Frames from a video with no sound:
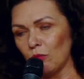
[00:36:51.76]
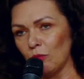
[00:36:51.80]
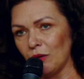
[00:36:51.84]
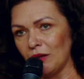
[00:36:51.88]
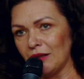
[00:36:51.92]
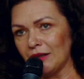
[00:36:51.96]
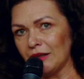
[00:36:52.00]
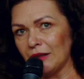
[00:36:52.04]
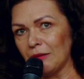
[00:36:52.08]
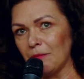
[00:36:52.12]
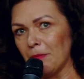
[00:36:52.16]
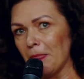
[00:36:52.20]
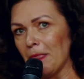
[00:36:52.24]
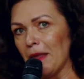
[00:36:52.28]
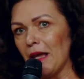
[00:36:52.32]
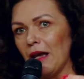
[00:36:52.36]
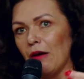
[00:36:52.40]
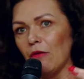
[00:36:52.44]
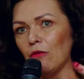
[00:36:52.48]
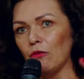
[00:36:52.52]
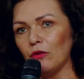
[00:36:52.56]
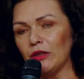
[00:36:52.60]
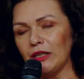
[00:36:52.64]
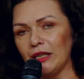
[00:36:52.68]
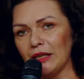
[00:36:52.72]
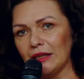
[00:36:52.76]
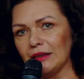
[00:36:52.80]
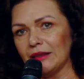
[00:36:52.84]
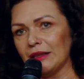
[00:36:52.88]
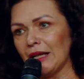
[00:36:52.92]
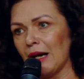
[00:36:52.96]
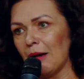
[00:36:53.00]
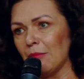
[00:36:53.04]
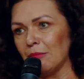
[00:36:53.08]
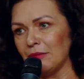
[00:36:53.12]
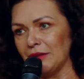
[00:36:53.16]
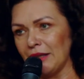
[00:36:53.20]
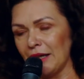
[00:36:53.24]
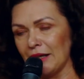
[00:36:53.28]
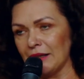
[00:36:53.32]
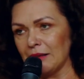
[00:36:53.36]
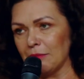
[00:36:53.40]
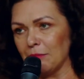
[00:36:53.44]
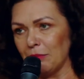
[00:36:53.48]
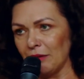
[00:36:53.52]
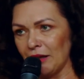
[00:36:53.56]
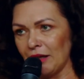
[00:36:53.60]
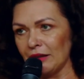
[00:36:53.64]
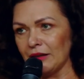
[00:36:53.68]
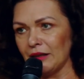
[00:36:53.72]
people come, they
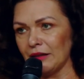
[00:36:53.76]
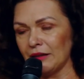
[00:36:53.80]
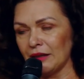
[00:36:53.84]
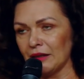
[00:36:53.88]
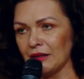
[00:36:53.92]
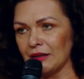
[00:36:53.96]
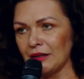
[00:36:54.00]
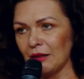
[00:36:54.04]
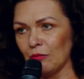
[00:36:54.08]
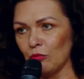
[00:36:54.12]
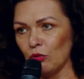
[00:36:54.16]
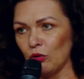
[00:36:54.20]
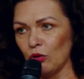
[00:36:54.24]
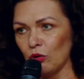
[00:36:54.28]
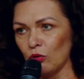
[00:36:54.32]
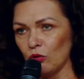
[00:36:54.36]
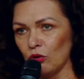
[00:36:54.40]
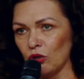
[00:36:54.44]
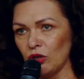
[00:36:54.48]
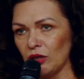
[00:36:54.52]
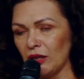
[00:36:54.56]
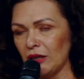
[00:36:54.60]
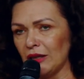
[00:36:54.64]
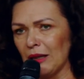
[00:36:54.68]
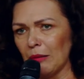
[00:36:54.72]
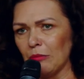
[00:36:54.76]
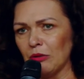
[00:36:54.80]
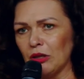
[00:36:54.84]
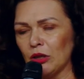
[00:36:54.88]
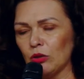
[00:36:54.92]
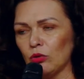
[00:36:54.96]
join our movement,